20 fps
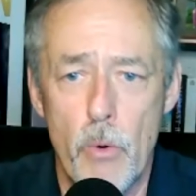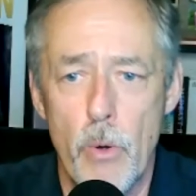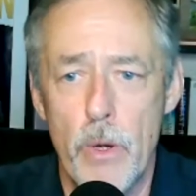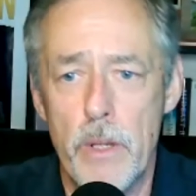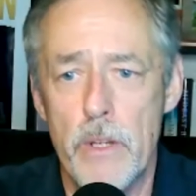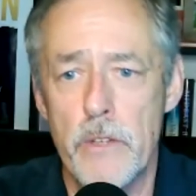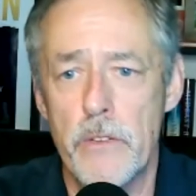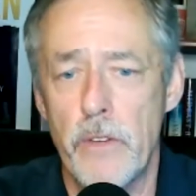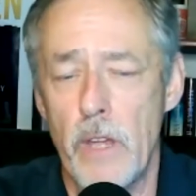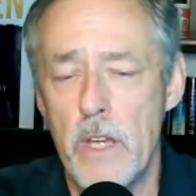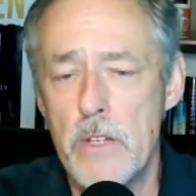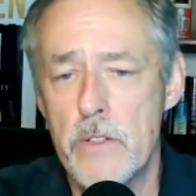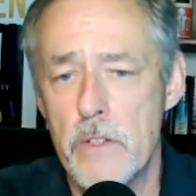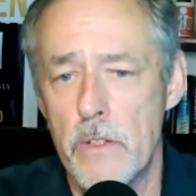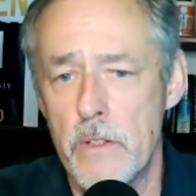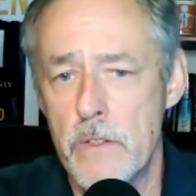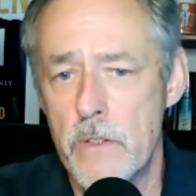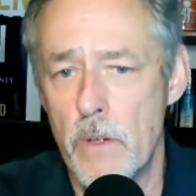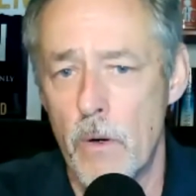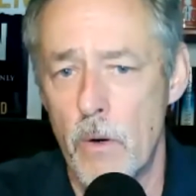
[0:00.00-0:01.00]

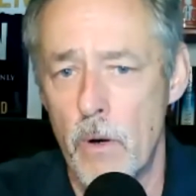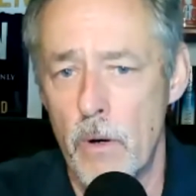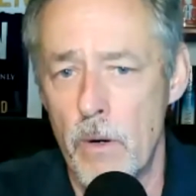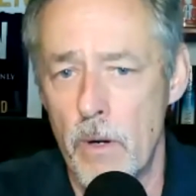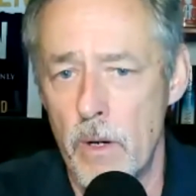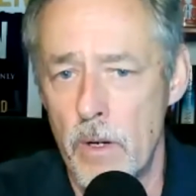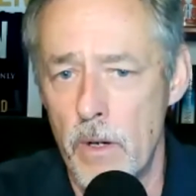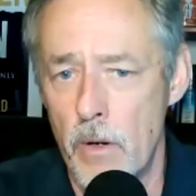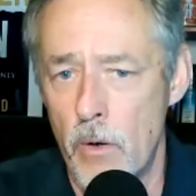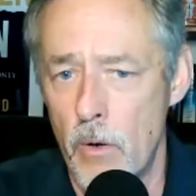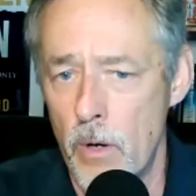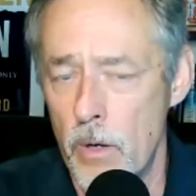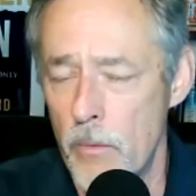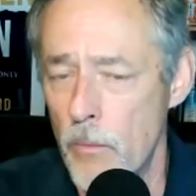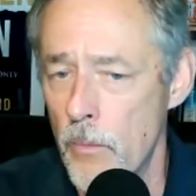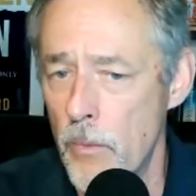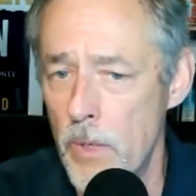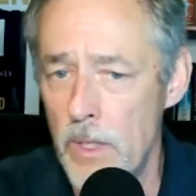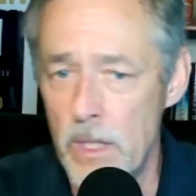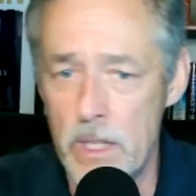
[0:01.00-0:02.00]
organizations or
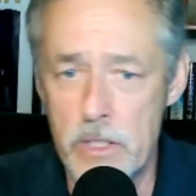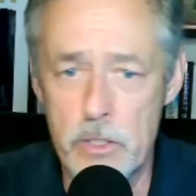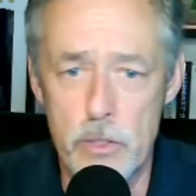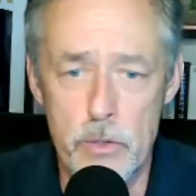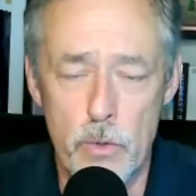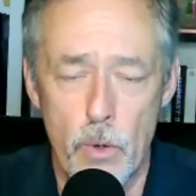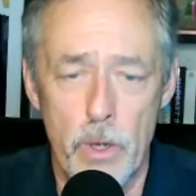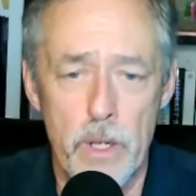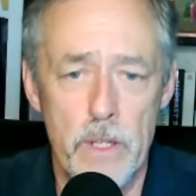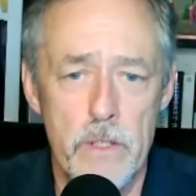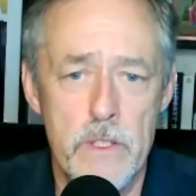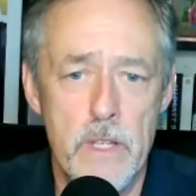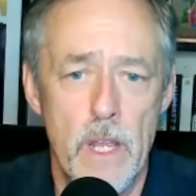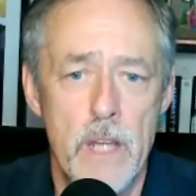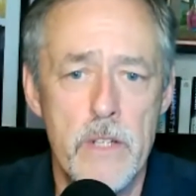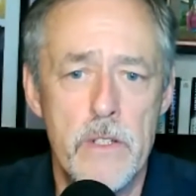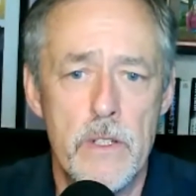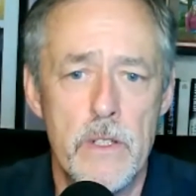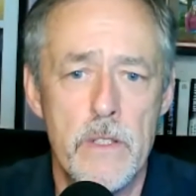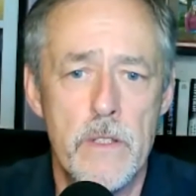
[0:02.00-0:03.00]
religious
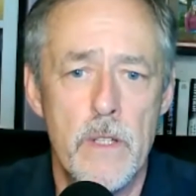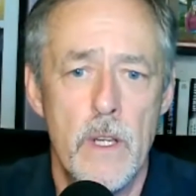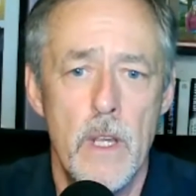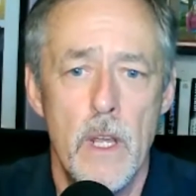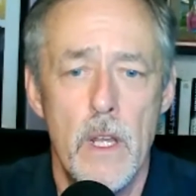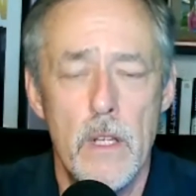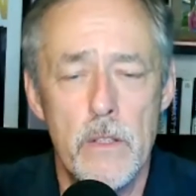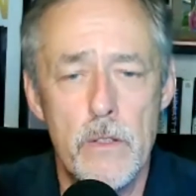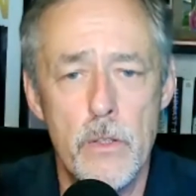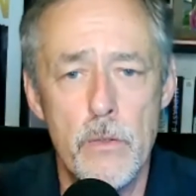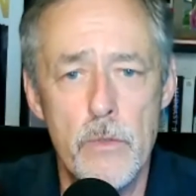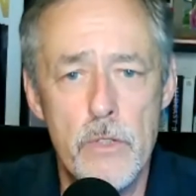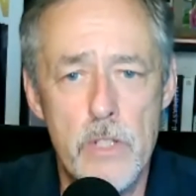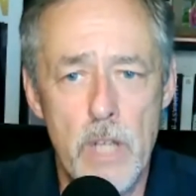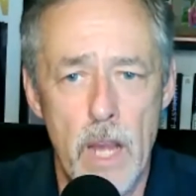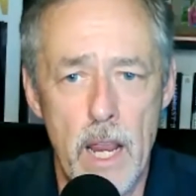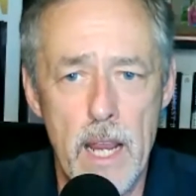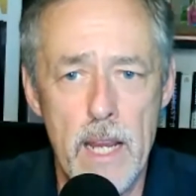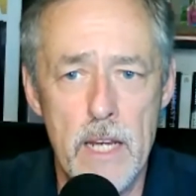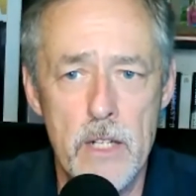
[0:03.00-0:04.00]
organizations to
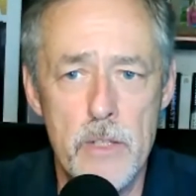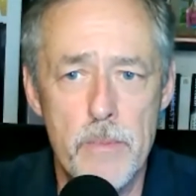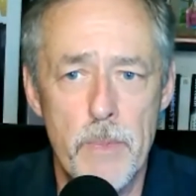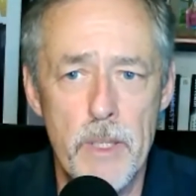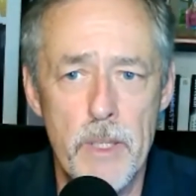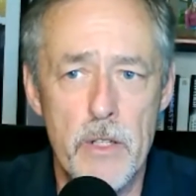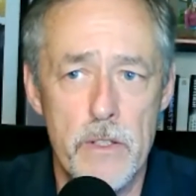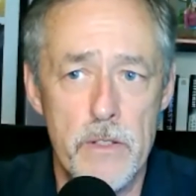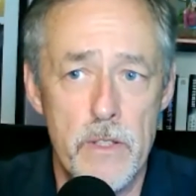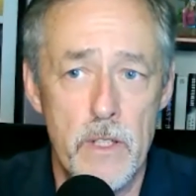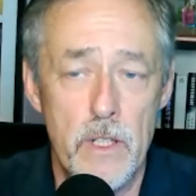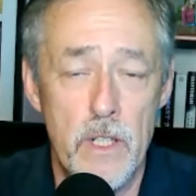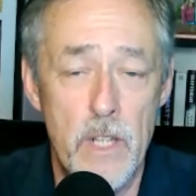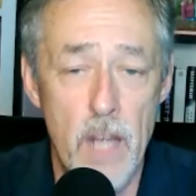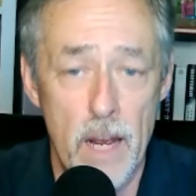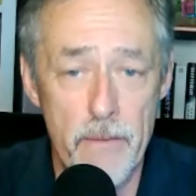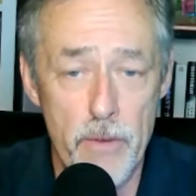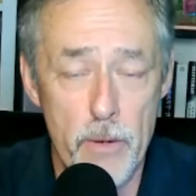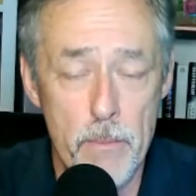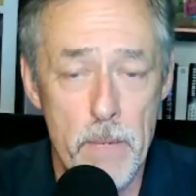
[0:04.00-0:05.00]
change because the
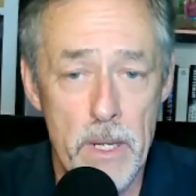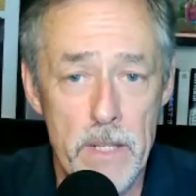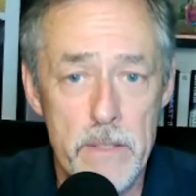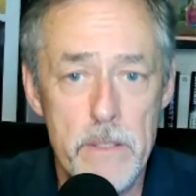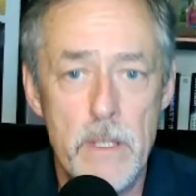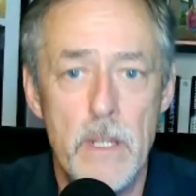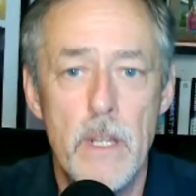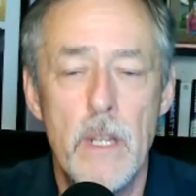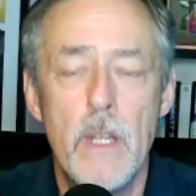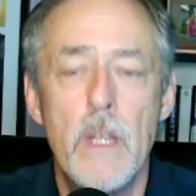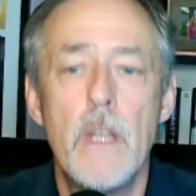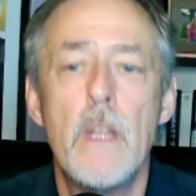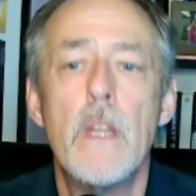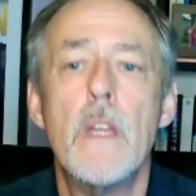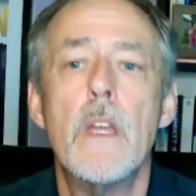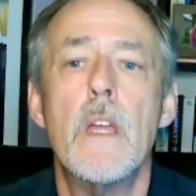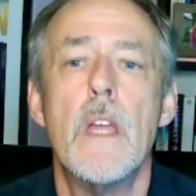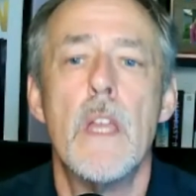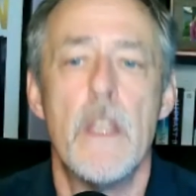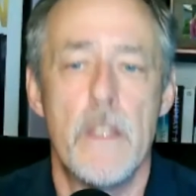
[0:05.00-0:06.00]
government
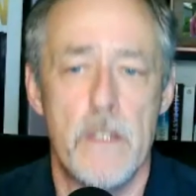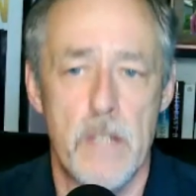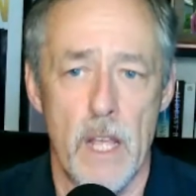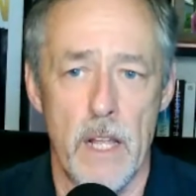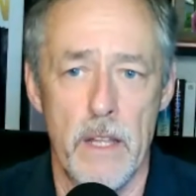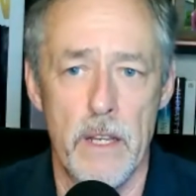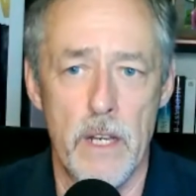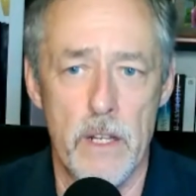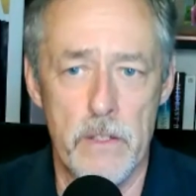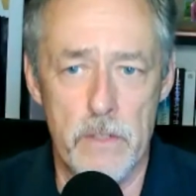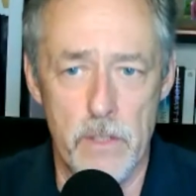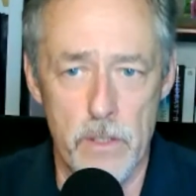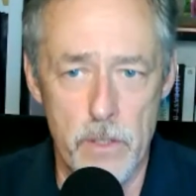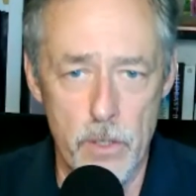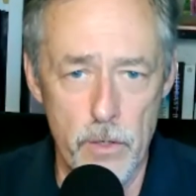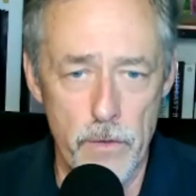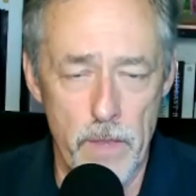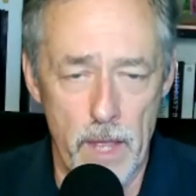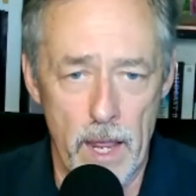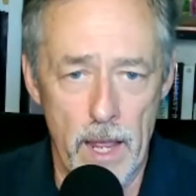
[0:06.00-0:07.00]
is telling us to
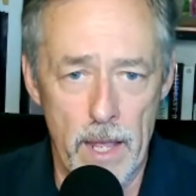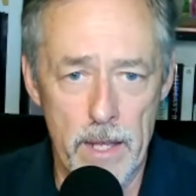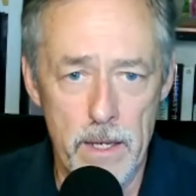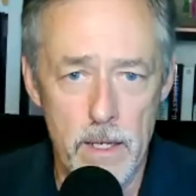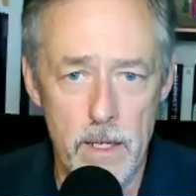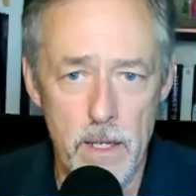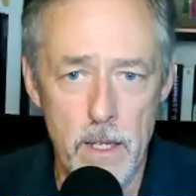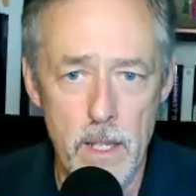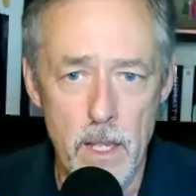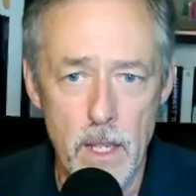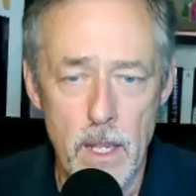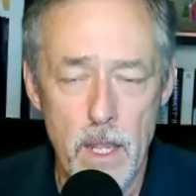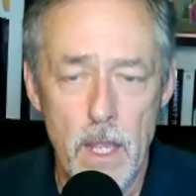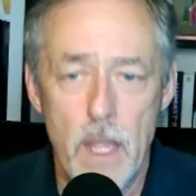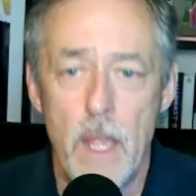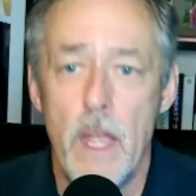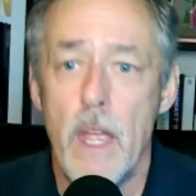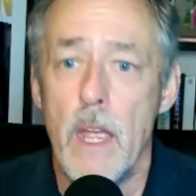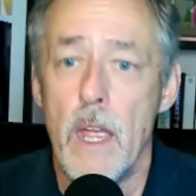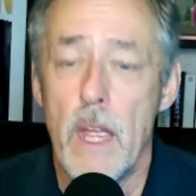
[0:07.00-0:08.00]
do that
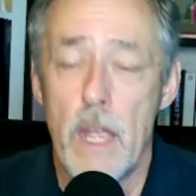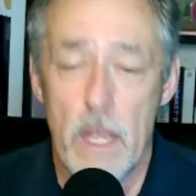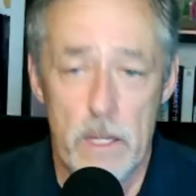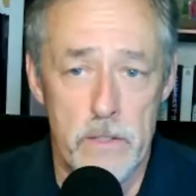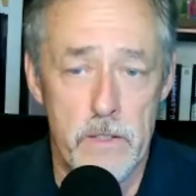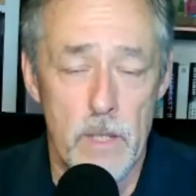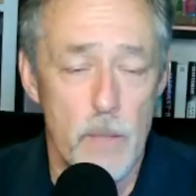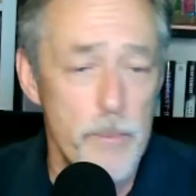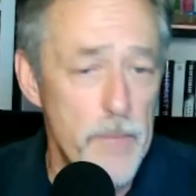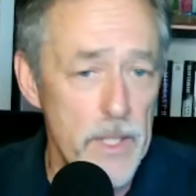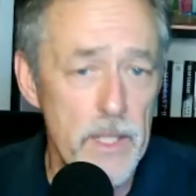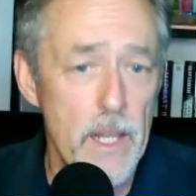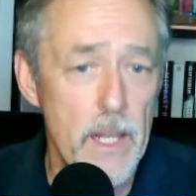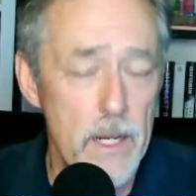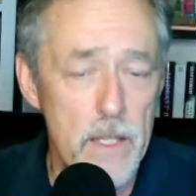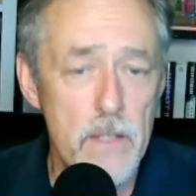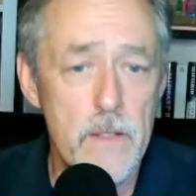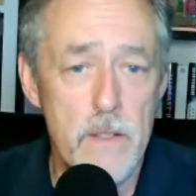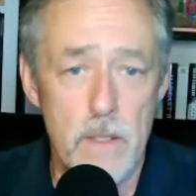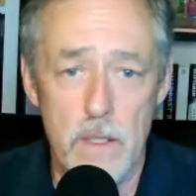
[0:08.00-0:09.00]
is something
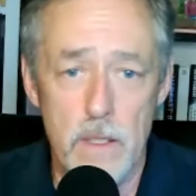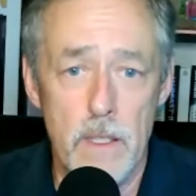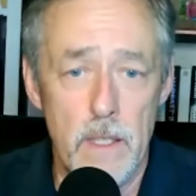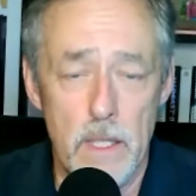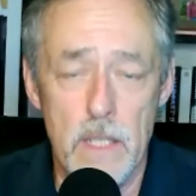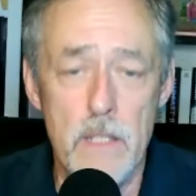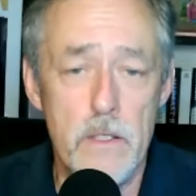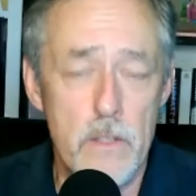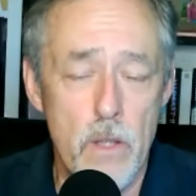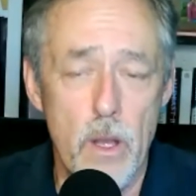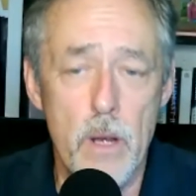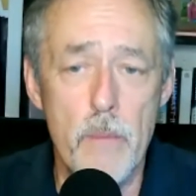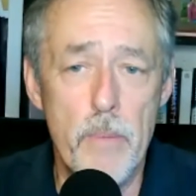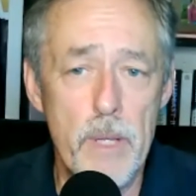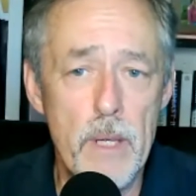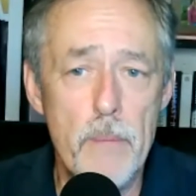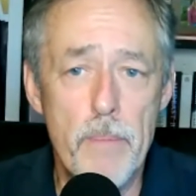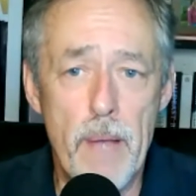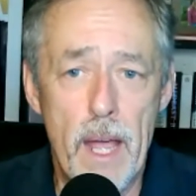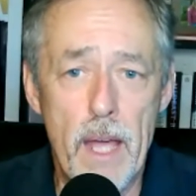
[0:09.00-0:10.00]
that is going to
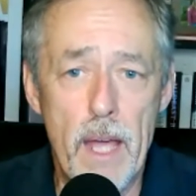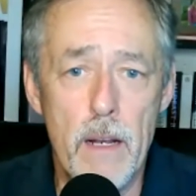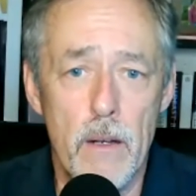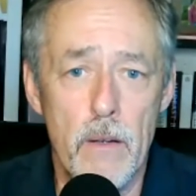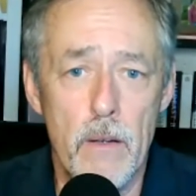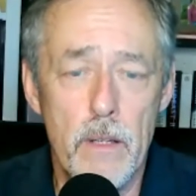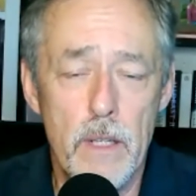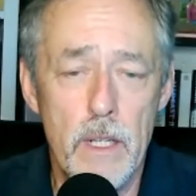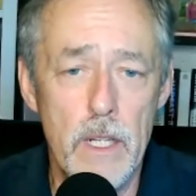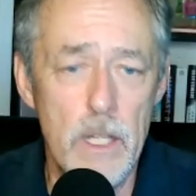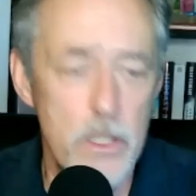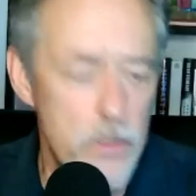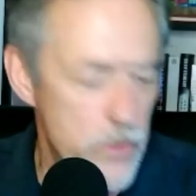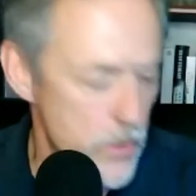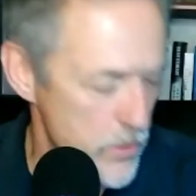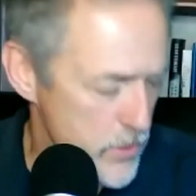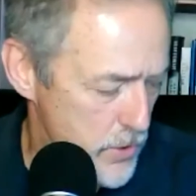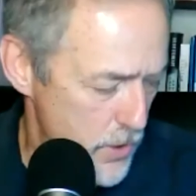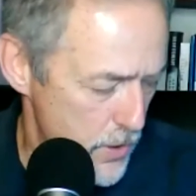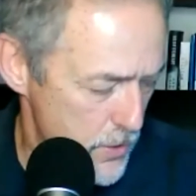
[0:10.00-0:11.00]
be a battle. Is
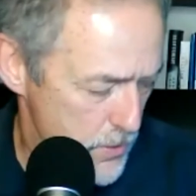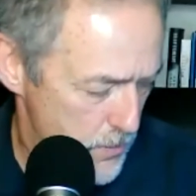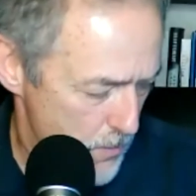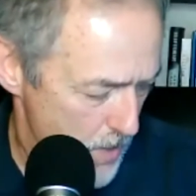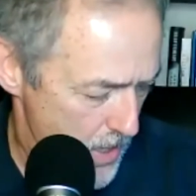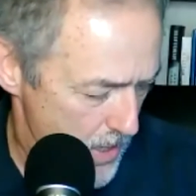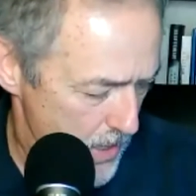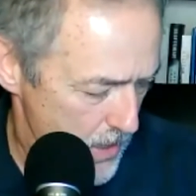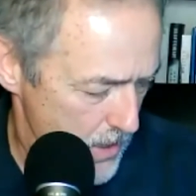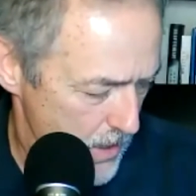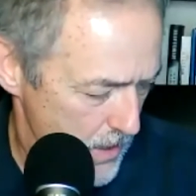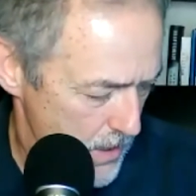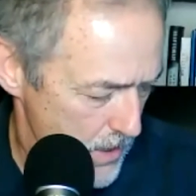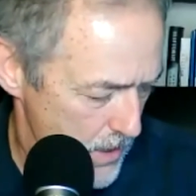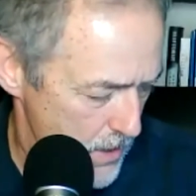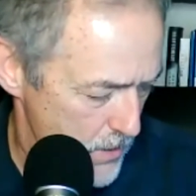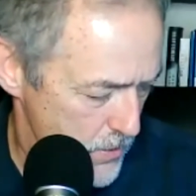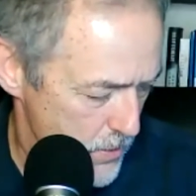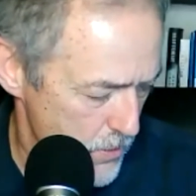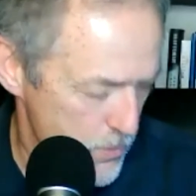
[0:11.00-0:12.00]
your church ready?
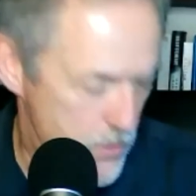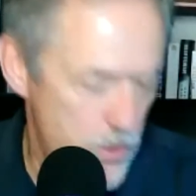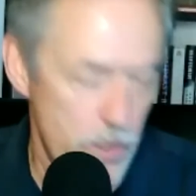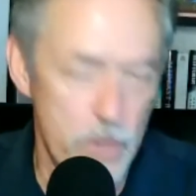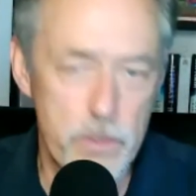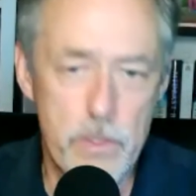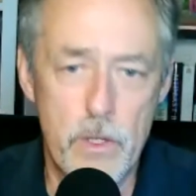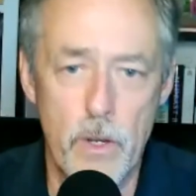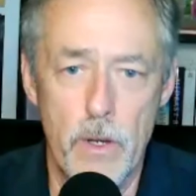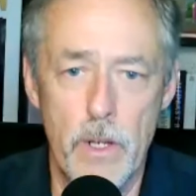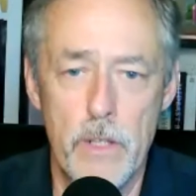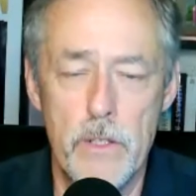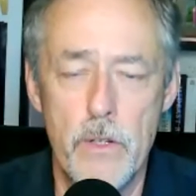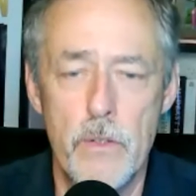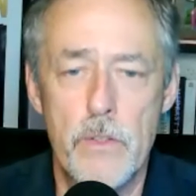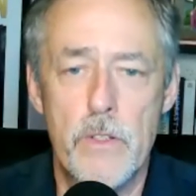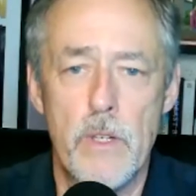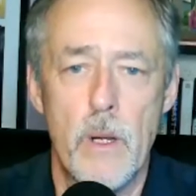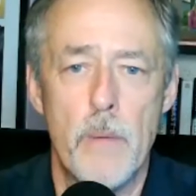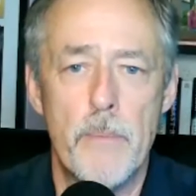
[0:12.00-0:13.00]
Is your church going to
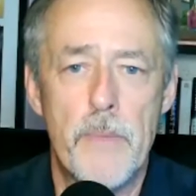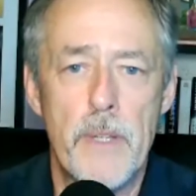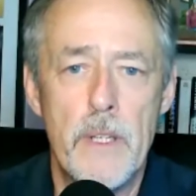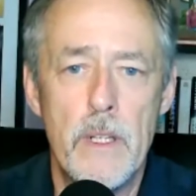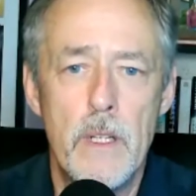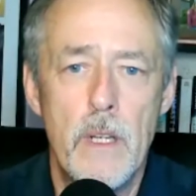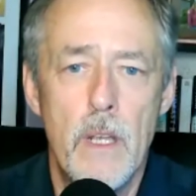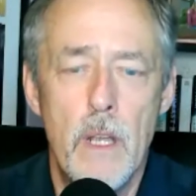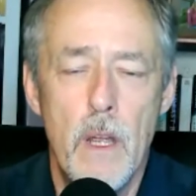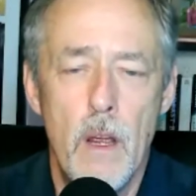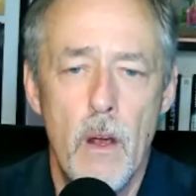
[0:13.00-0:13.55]
do something?